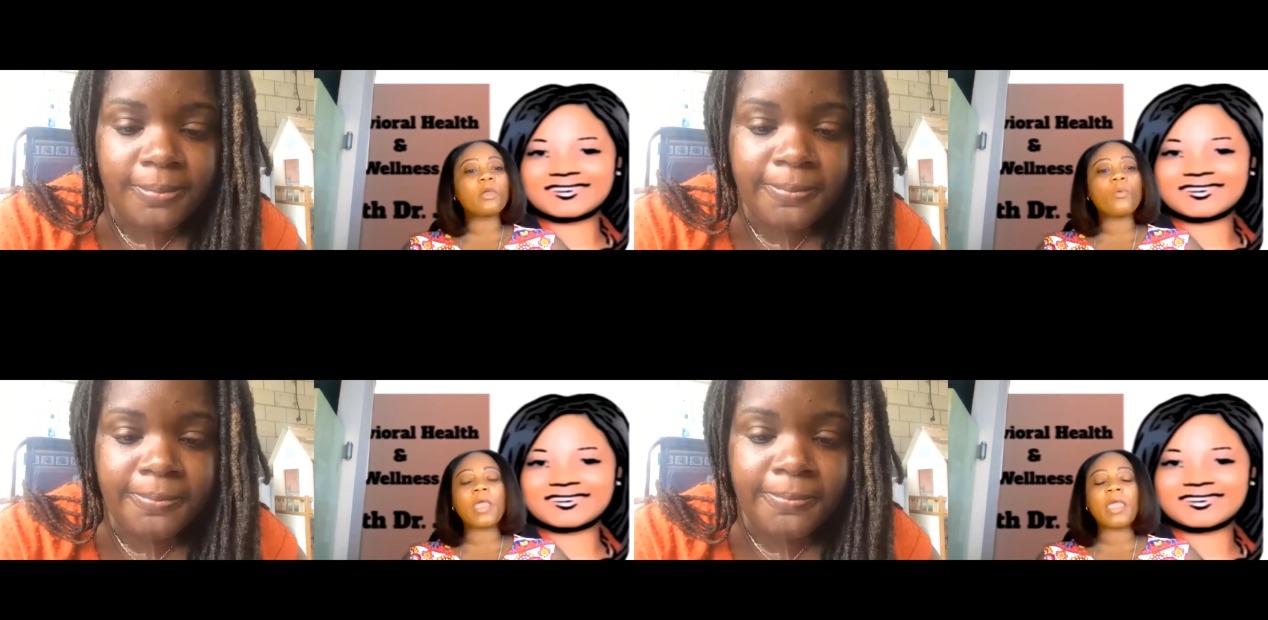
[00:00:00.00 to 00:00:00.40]

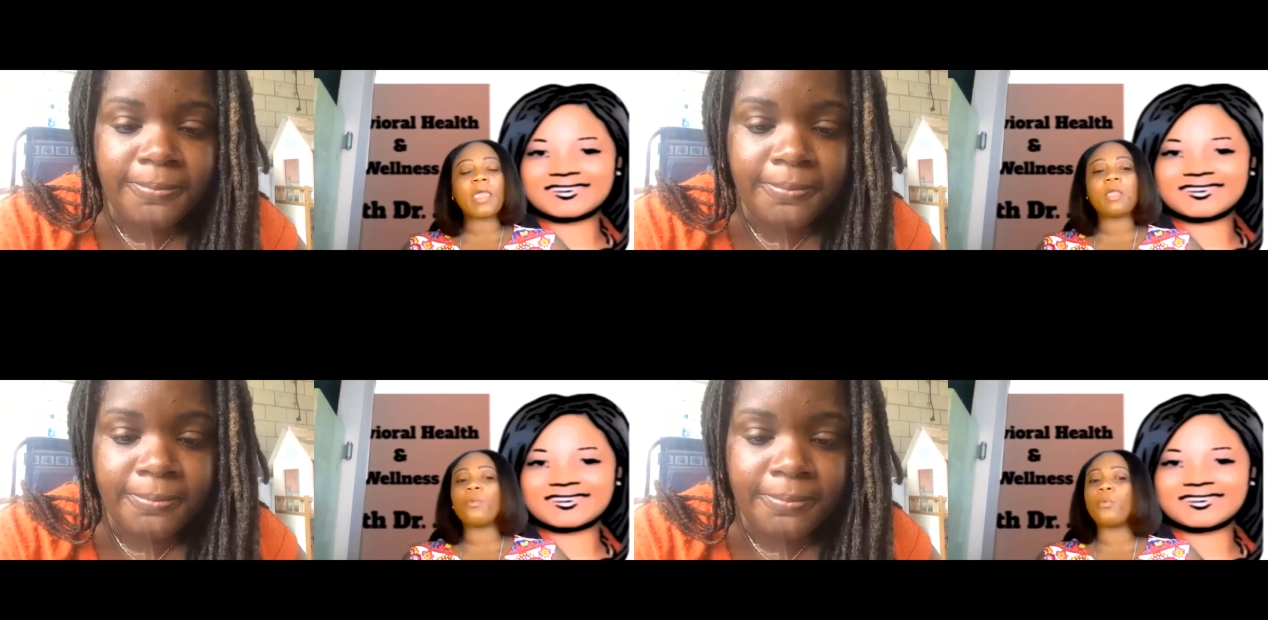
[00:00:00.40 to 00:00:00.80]

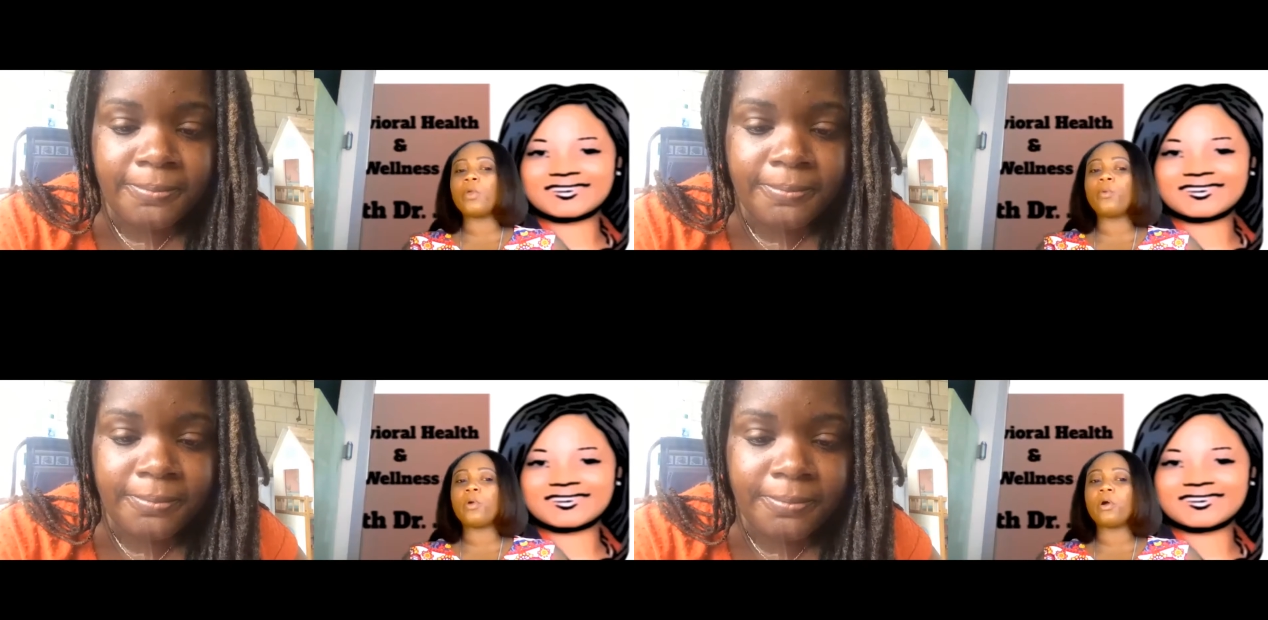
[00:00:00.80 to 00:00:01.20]
Speaker 1: way
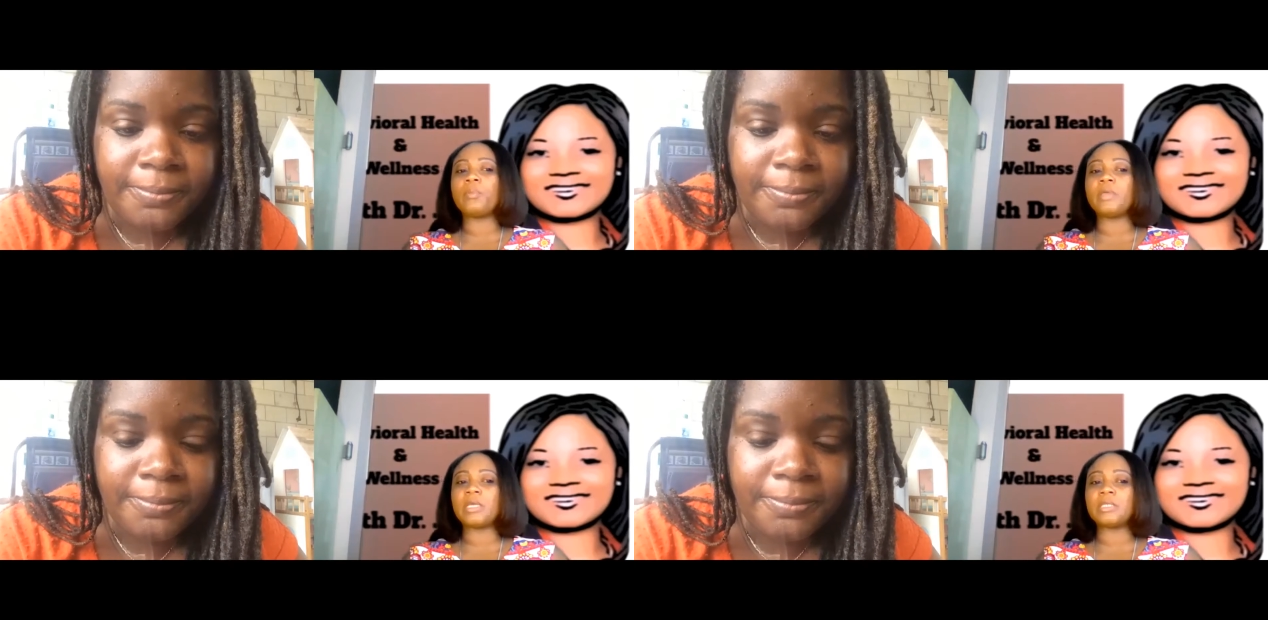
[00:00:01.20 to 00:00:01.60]
we will
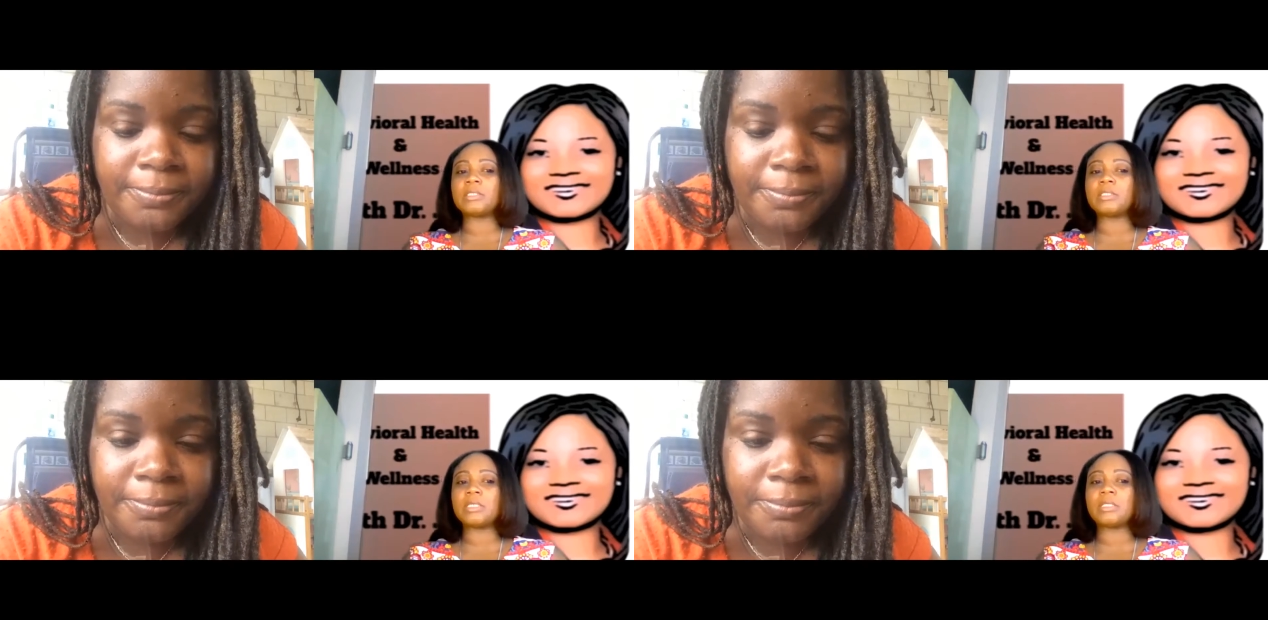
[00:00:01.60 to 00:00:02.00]
begin to
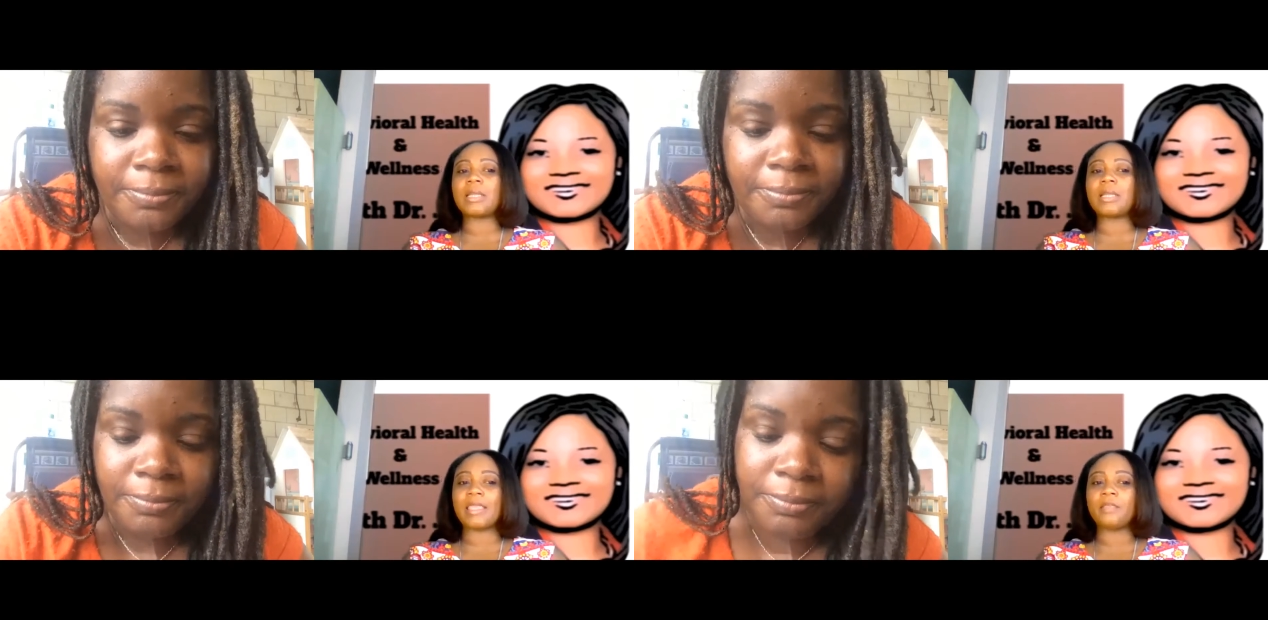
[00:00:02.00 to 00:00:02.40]
see the
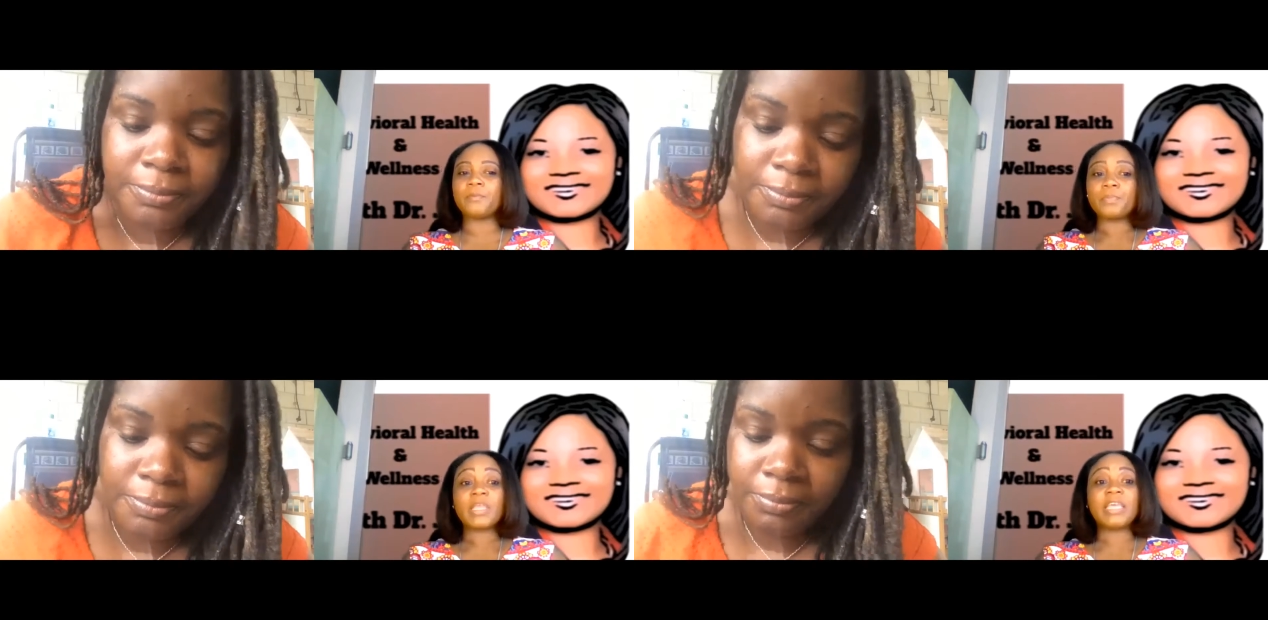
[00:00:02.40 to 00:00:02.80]
light
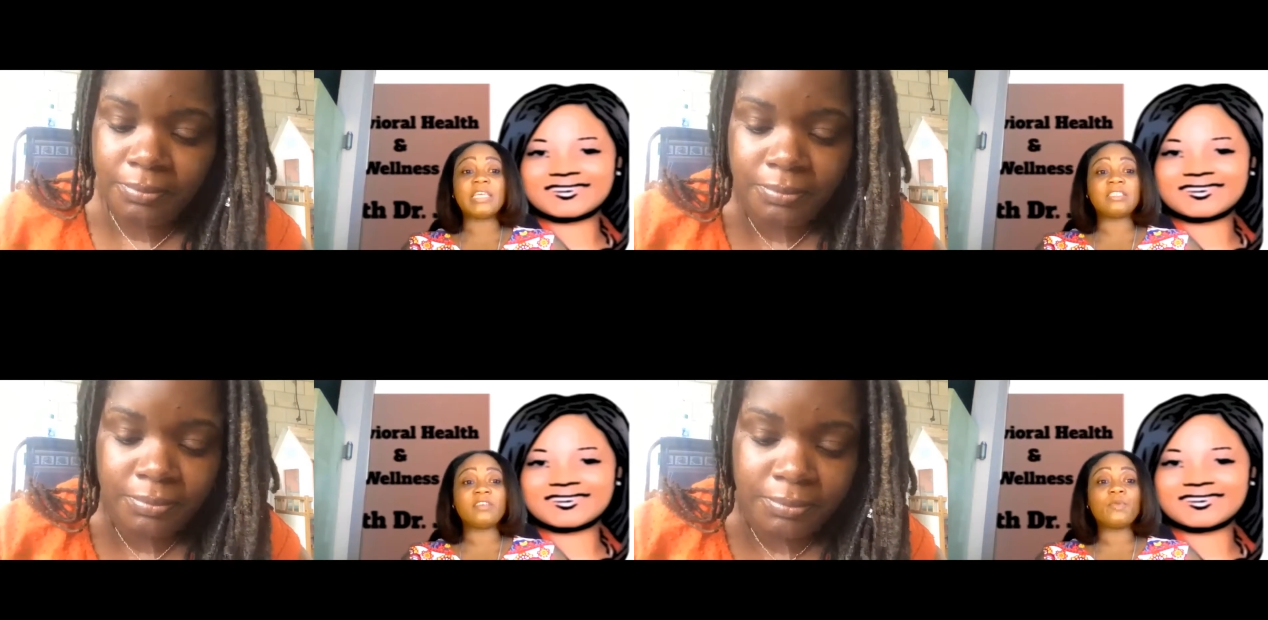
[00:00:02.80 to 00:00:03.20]
is
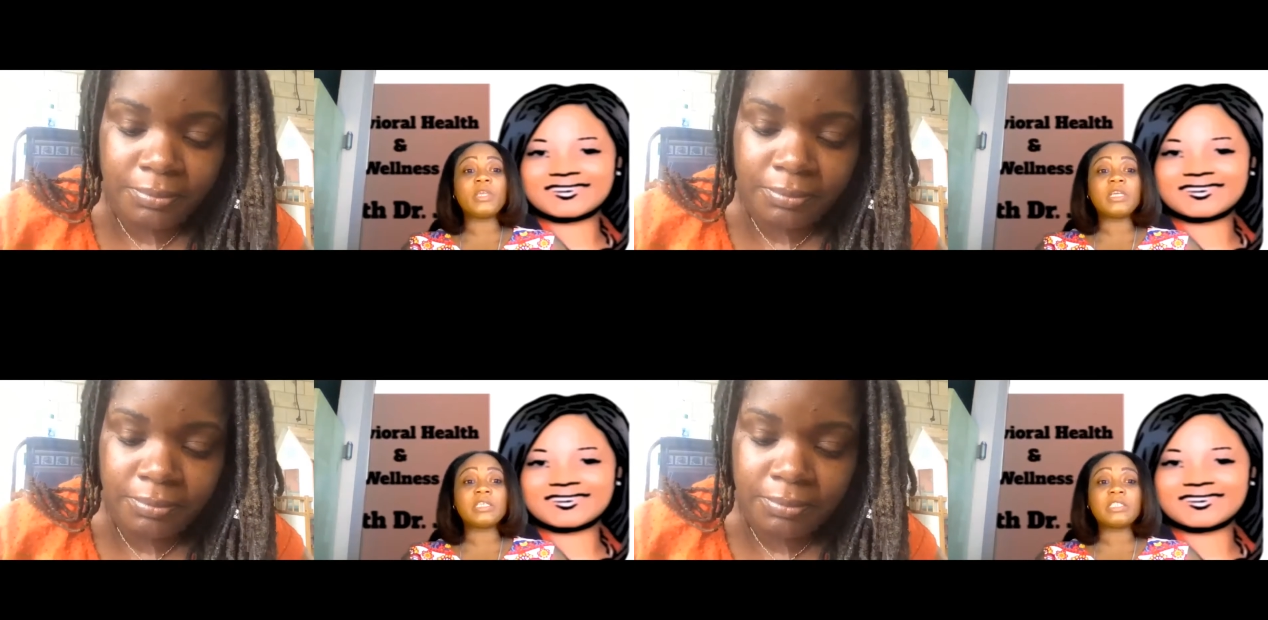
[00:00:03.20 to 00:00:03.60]
if we
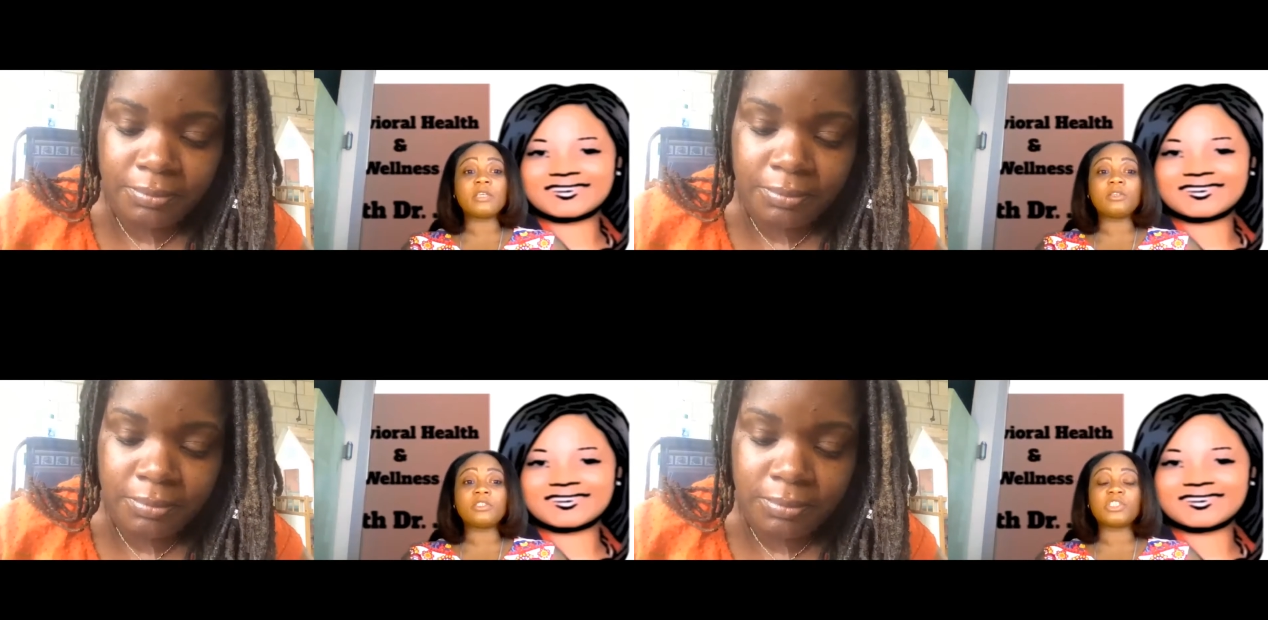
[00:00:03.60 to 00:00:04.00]

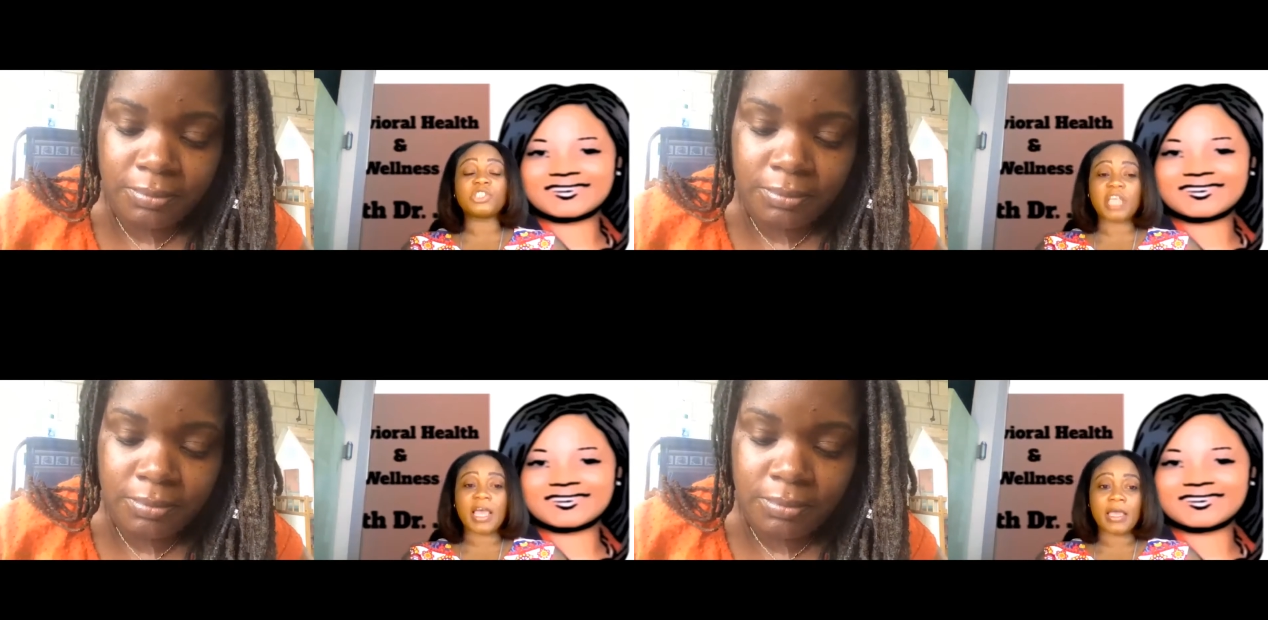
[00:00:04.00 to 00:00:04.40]
continue to
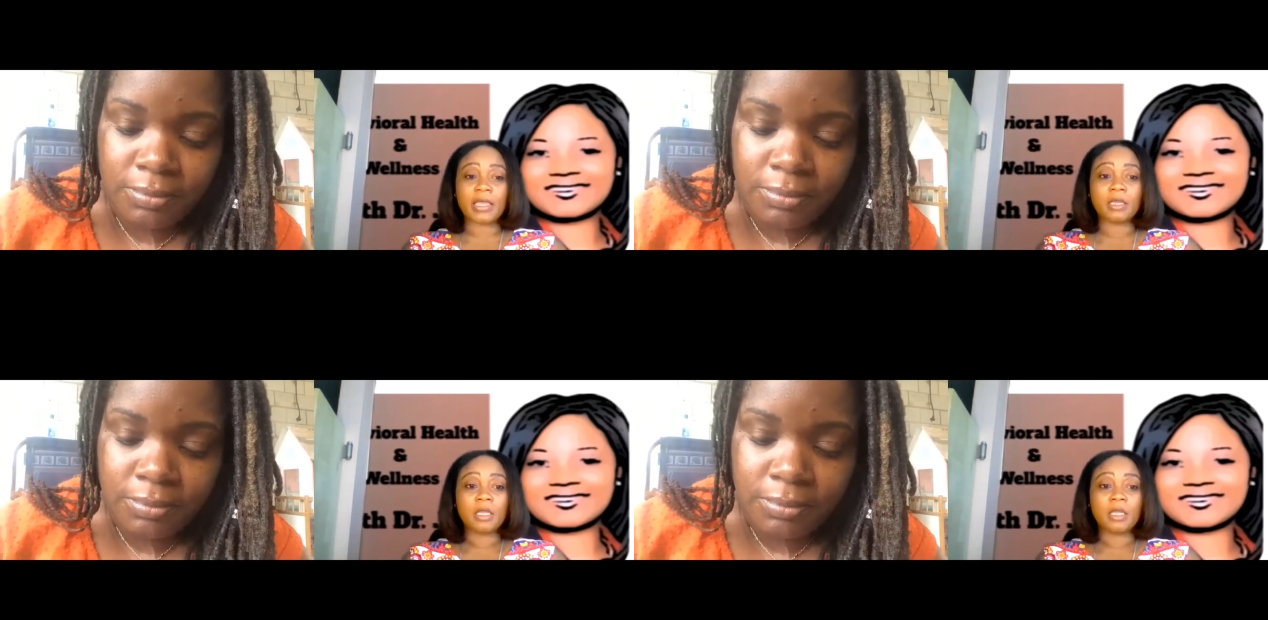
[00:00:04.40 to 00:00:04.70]
shine,